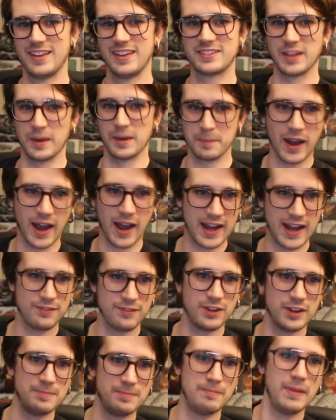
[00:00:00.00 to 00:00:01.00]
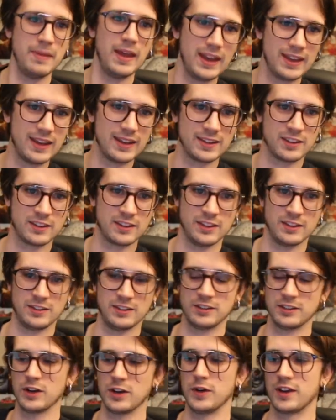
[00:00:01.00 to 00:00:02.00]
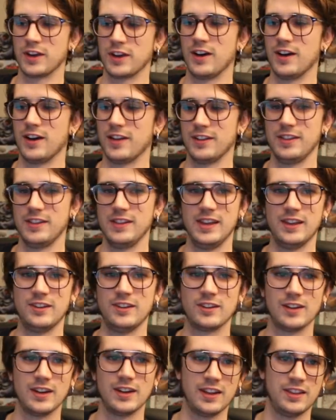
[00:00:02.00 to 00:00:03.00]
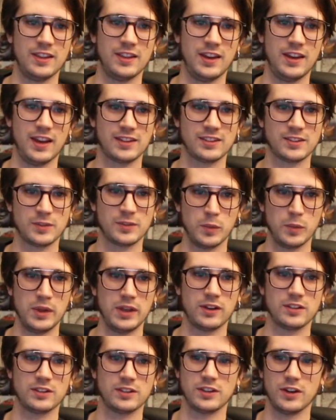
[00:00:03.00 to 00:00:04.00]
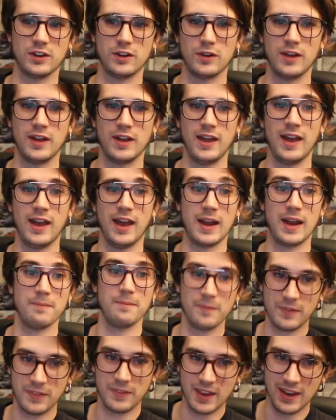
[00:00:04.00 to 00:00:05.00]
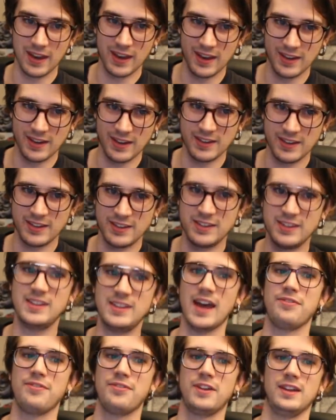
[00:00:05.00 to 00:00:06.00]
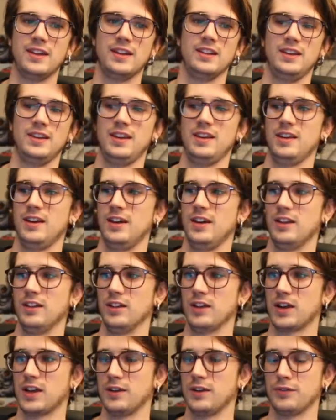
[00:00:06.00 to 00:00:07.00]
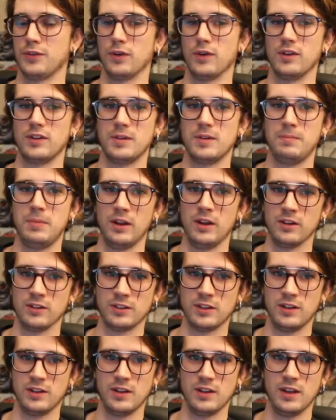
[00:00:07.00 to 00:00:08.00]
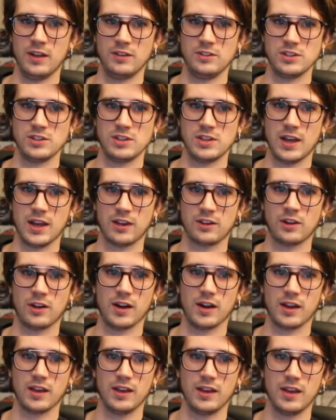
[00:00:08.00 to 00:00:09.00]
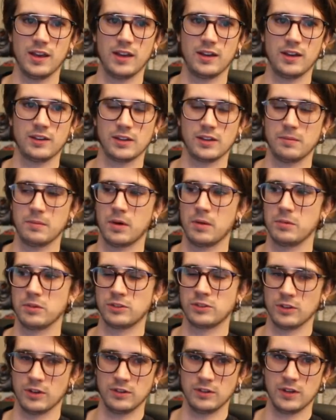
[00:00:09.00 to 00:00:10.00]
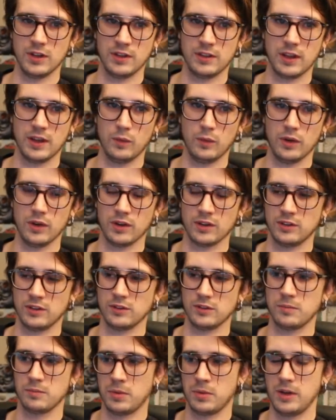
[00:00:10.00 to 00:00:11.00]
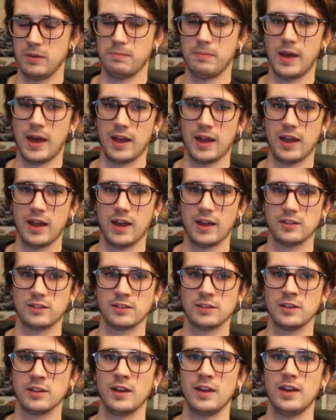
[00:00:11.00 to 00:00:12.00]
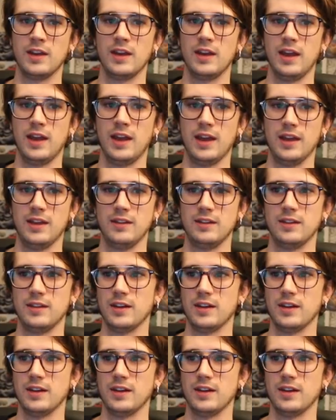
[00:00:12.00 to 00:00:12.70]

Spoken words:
kind of admitting that this is going on the internet in the next week or so. And I'm definitely looking forward to Peterson and Zizek talking again, because I'm almost certain that they will, because it's pretty badass. And